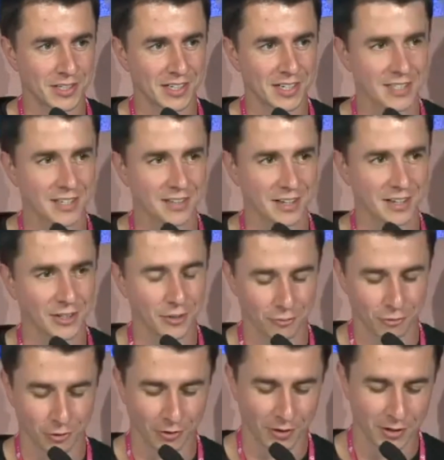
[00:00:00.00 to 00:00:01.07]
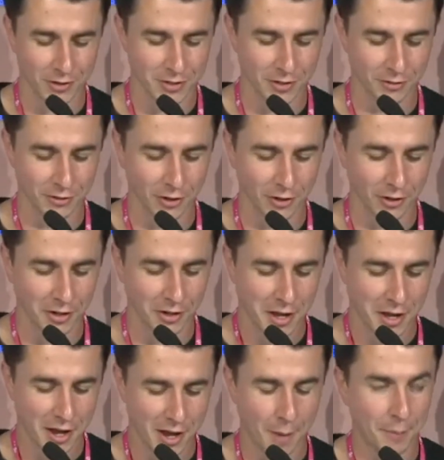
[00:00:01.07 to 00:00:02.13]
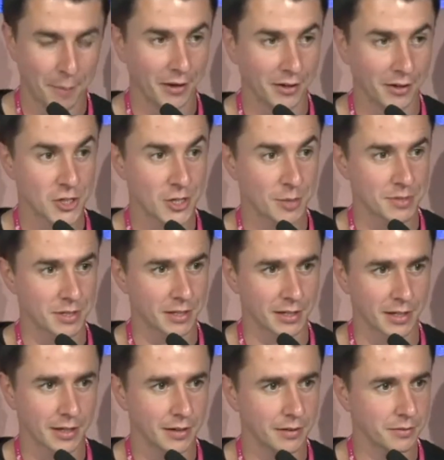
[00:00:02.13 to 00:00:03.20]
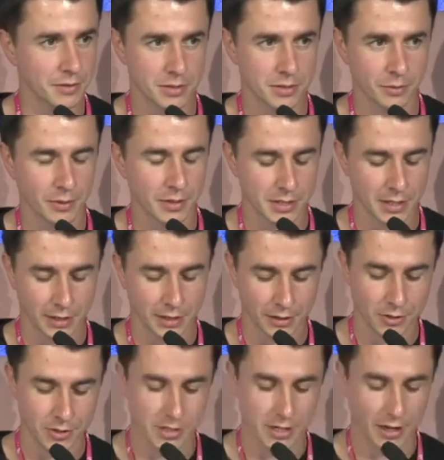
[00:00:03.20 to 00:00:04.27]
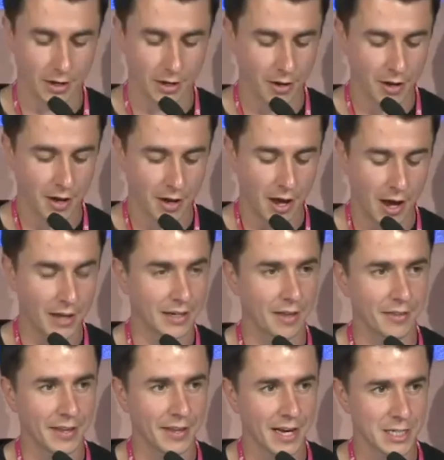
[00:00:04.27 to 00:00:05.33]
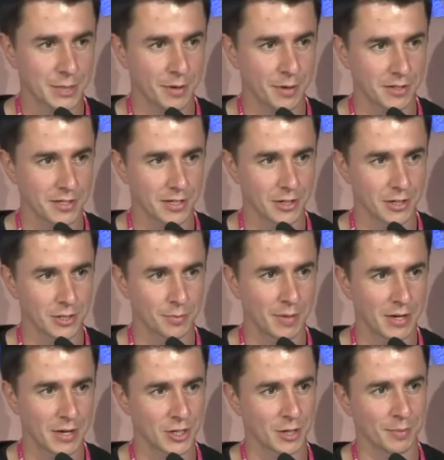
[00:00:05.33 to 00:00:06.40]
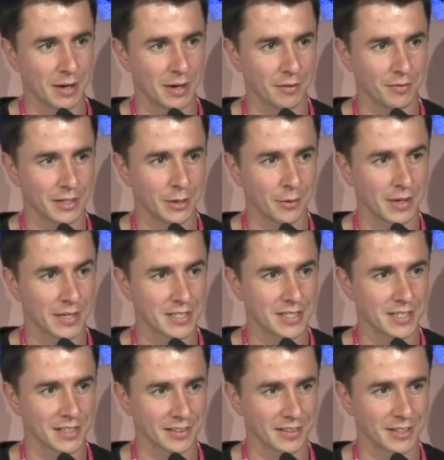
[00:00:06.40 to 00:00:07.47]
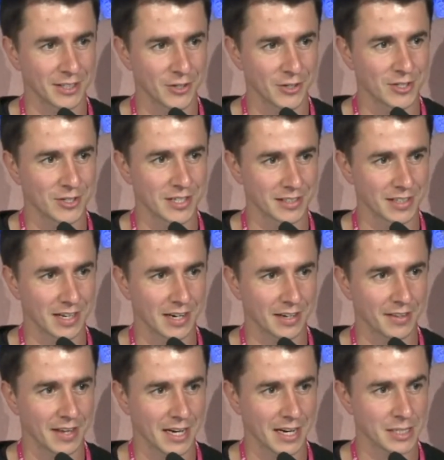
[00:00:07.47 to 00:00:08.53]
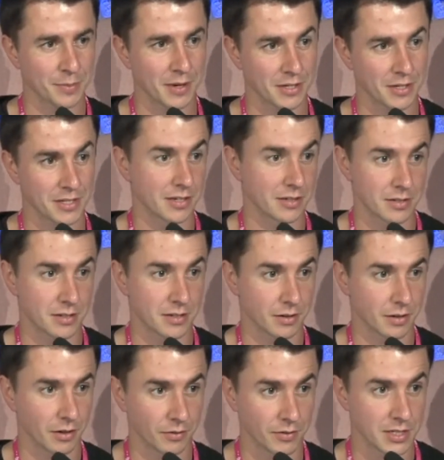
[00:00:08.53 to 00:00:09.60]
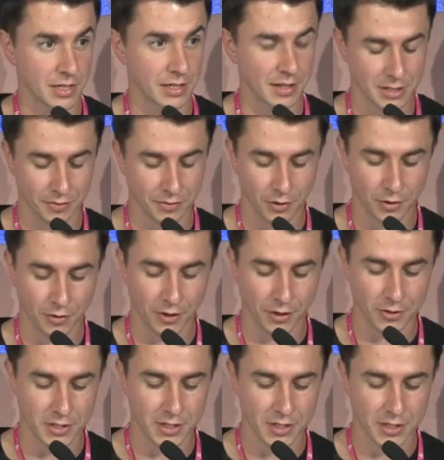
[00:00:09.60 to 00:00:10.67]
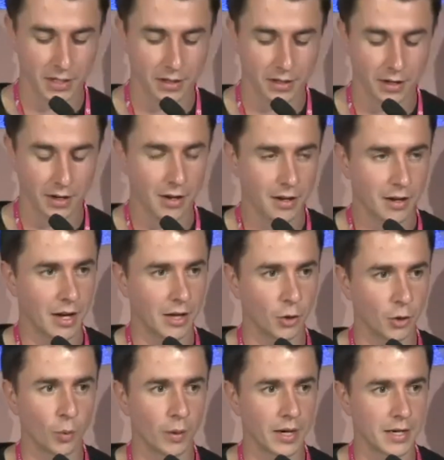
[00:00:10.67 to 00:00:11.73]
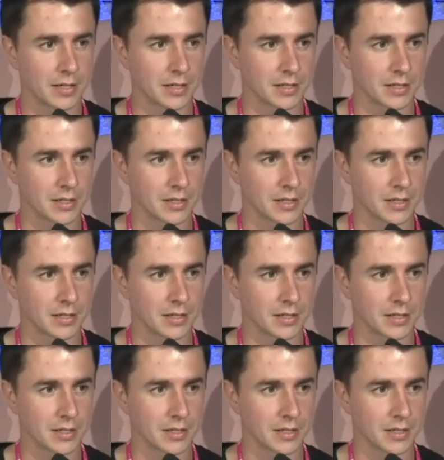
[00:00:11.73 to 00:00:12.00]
so thank you for all of those. I've got partnerships are key, so we're seeing those now. Get the experts in. You mentioned about video editing that you did, getting the experts in. So obviously, there's a few of those needed, and always